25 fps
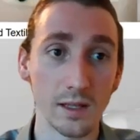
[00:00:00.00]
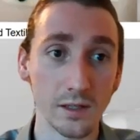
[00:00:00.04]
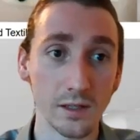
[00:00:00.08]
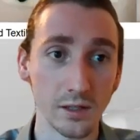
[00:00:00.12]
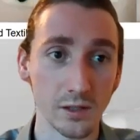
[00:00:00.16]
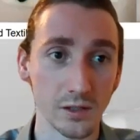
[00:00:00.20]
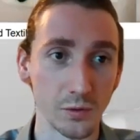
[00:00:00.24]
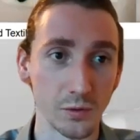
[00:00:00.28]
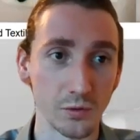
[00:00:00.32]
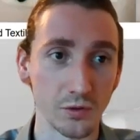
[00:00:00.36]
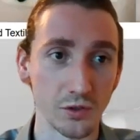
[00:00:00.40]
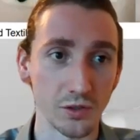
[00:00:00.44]
In
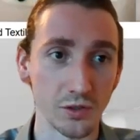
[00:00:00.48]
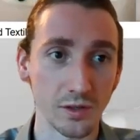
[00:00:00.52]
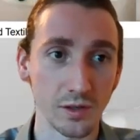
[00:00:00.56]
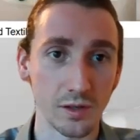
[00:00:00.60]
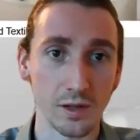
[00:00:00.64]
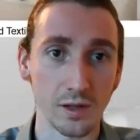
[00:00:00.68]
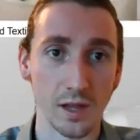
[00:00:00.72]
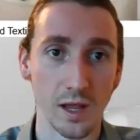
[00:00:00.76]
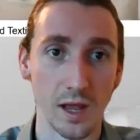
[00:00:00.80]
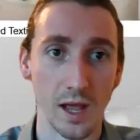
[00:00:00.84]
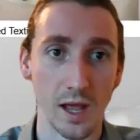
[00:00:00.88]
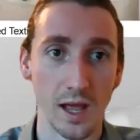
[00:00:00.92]
conclusion,
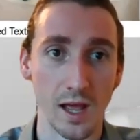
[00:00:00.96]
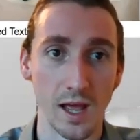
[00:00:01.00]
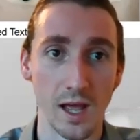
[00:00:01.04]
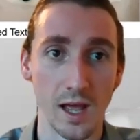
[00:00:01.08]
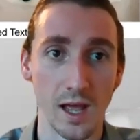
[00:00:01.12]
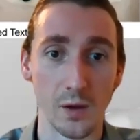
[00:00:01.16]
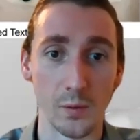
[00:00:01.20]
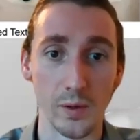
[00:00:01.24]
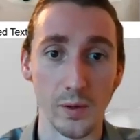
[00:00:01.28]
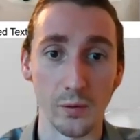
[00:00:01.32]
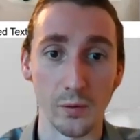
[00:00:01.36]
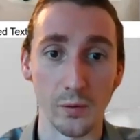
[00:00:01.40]

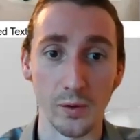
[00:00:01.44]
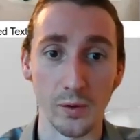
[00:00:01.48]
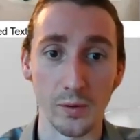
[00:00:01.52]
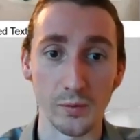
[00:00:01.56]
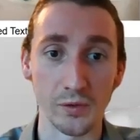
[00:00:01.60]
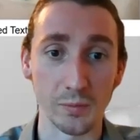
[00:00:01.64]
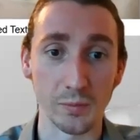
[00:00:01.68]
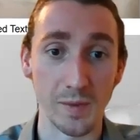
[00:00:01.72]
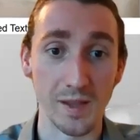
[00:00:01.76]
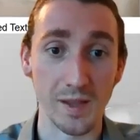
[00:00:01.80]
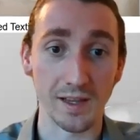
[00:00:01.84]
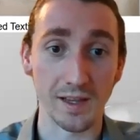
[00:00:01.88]
uh, we were
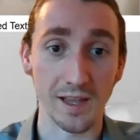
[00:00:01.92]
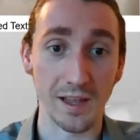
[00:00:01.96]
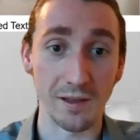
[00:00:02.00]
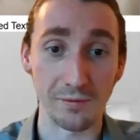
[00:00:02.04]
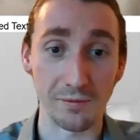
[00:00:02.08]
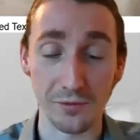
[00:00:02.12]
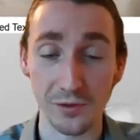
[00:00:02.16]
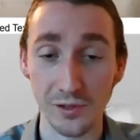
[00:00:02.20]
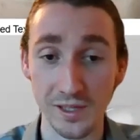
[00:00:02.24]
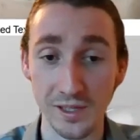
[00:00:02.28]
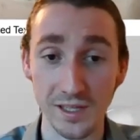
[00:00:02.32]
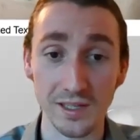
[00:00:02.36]
able to make
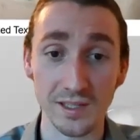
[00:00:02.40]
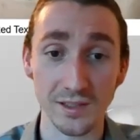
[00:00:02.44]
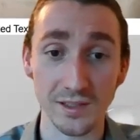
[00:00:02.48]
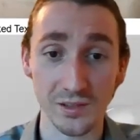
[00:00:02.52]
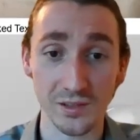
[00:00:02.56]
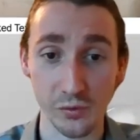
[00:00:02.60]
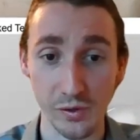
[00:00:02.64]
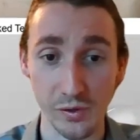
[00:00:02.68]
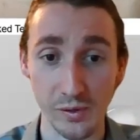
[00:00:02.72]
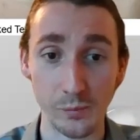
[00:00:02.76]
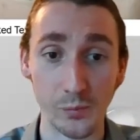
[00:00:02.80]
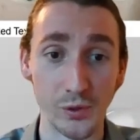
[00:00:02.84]
a fully
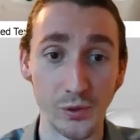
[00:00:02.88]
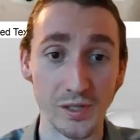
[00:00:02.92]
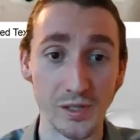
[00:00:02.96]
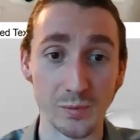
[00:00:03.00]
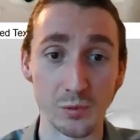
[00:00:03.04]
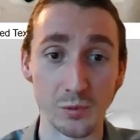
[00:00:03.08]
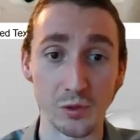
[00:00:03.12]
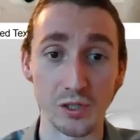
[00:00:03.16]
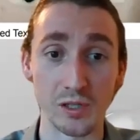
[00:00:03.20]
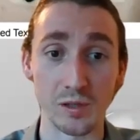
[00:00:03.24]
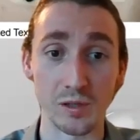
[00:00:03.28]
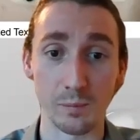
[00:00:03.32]
screen
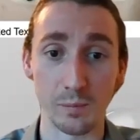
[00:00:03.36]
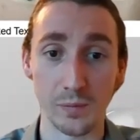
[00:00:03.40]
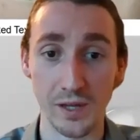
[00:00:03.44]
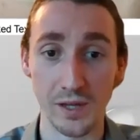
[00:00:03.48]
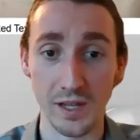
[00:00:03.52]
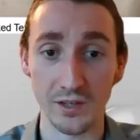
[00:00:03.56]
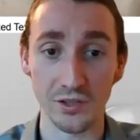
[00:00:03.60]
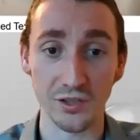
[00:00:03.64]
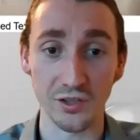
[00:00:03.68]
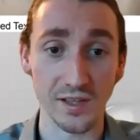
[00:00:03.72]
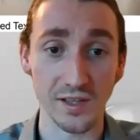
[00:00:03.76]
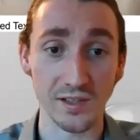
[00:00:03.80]
printable
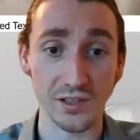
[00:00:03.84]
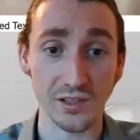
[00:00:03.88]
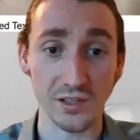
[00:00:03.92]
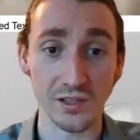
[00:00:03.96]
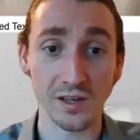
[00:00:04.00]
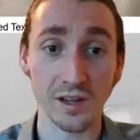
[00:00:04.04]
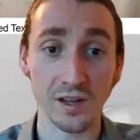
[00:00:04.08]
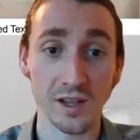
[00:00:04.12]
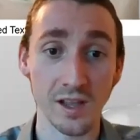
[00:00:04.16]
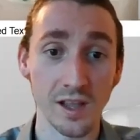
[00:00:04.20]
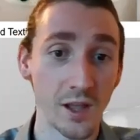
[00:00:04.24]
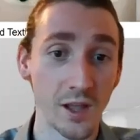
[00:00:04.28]
pH
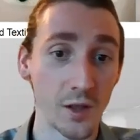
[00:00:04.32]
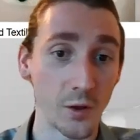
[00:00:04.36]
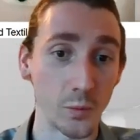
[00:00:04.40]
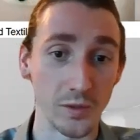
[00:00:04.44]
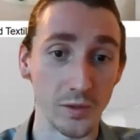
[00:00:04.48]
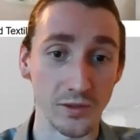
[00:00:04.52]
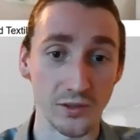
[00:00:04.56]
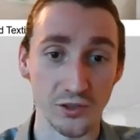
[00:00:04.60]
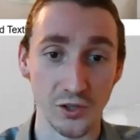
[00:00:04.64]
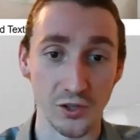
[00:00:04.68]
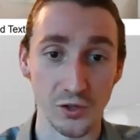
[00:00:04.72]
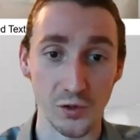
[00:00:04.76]
sensor,
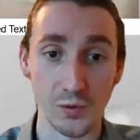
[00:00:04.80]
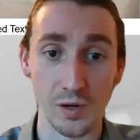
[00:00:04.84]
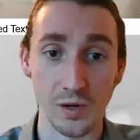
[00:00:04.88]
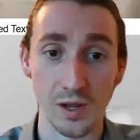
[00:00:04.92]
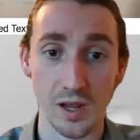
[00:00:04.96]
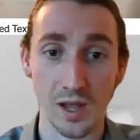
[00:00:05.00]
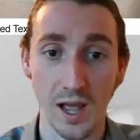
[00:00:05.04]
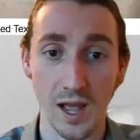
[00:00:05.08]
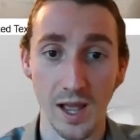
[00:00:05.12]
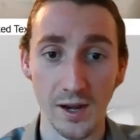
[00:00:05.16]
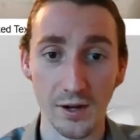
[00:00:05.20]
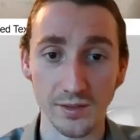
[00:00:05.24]
which
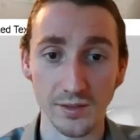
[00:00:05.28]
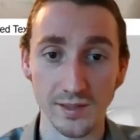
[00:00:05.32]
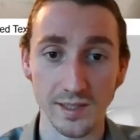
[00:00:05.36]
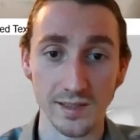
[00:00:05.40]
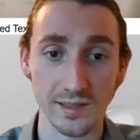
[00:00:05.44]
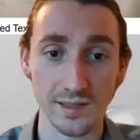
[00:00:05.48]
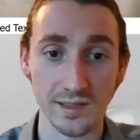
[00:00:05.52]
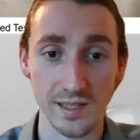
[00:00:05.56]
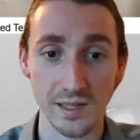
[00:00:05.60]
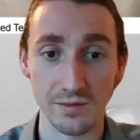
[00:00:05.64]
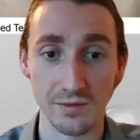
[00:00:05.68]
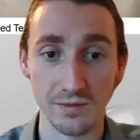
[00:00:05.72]
showed higher
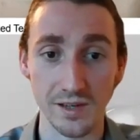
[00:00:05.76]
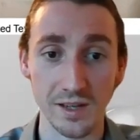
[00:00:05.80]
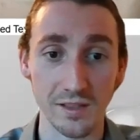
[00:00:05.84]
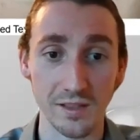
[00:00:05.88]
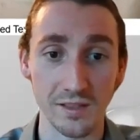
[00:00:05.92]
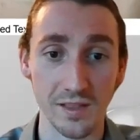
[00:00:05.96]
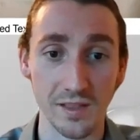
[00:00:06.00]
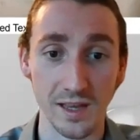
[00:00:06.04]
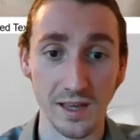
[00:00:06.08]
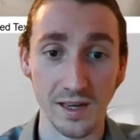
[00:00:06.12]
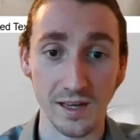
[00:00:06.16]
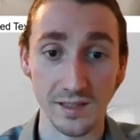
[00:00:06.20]

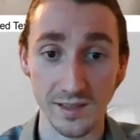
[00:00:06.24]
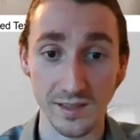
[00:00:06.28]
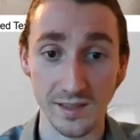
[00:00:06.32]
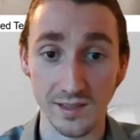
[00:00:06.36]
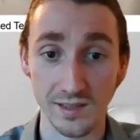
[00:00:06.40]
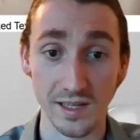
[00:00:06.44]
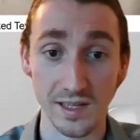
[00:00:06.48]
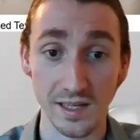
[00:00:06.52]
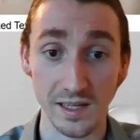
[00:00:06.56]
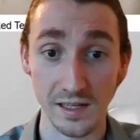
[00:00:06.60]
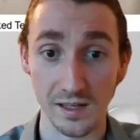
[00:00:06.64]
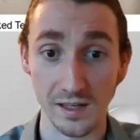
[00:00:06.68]
sensitivity than
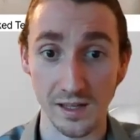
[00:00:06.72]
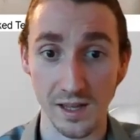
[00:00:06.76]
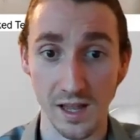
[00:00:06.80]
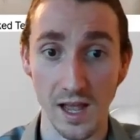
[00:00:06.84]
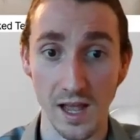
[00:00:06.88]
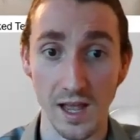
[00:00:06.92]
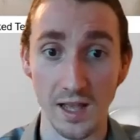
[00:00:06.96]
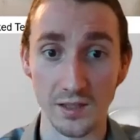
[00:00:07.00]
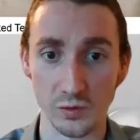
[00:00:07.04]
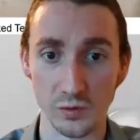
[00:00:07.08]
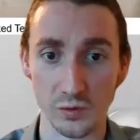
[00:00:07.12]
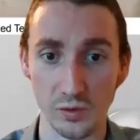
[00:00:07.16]
existing
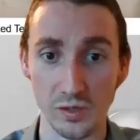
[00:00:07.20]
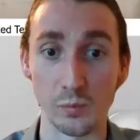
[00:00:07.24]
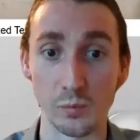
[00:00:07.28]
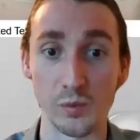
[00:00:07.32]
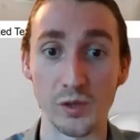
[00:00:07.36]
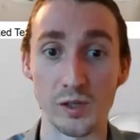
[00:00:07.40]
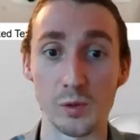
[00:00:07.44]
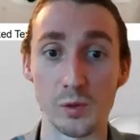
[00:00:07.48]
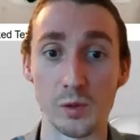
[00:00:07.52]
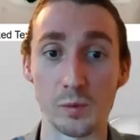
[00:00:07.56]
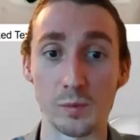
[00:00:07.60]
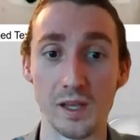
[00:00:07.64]
uh, screen
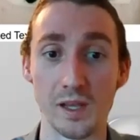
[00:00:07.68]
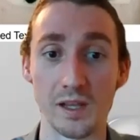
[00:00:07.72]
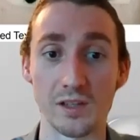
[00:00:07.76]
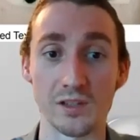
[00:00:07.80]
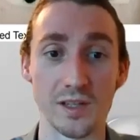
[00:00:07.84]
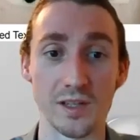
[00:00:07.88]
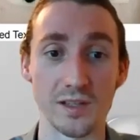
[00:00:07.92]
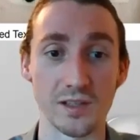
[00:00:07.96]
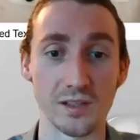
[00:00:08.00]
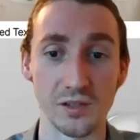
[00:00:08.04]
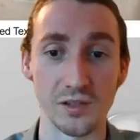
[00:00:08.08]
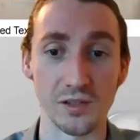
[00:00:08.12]
printable
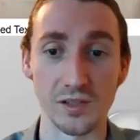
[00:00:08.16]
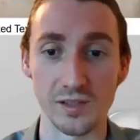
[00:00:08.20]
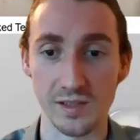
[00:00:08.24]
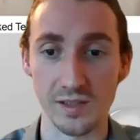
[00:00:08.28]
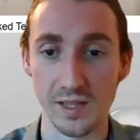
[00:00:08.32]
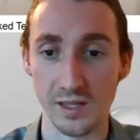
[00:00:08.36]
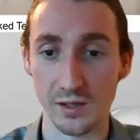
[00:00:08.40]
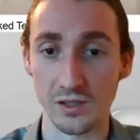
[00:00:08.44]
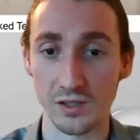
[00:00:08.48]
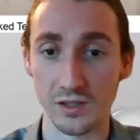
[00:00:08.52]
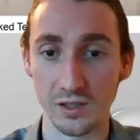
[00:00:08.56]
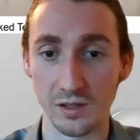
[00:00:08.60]
pH
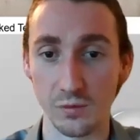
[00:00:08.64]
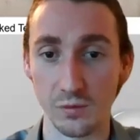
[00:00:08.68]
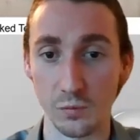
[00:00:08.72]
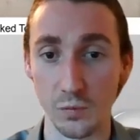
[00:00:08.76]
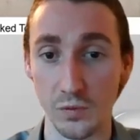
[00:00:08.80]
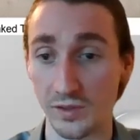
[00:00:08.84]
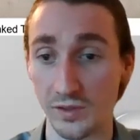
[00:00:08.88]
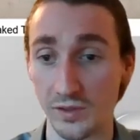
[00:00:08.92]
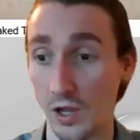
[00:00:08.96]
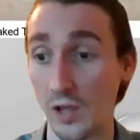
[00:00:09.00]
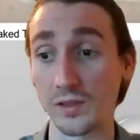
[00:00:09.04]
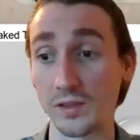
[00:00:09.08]
sensors that
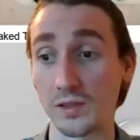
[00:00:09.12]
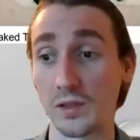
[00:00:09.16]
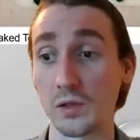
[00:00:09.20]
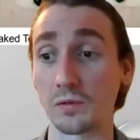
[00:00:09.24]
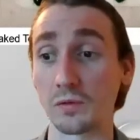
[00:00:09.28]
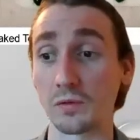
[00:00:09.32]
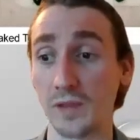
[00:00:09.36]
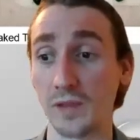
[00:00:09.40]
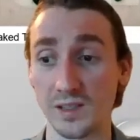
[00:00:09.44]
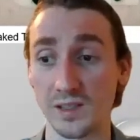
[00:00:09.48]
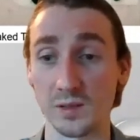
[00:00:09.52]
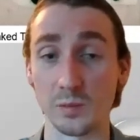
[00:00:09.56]
was
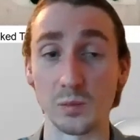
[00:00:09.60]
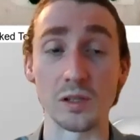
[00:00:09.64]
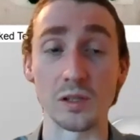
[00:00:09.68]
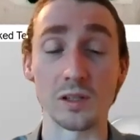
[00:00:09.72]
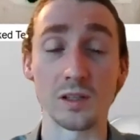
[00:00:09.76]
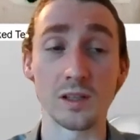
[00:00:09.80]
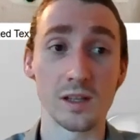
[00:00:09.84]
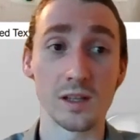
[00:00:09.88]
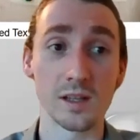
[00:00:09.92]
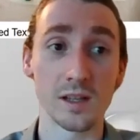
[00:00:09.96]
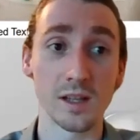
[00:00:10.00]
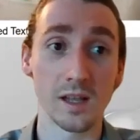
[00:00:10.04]
also
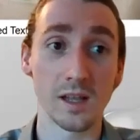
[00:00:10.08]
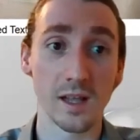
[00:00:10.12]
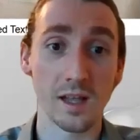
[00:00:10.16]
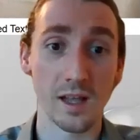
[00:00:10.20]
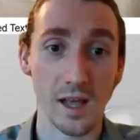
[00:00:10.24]
flexible.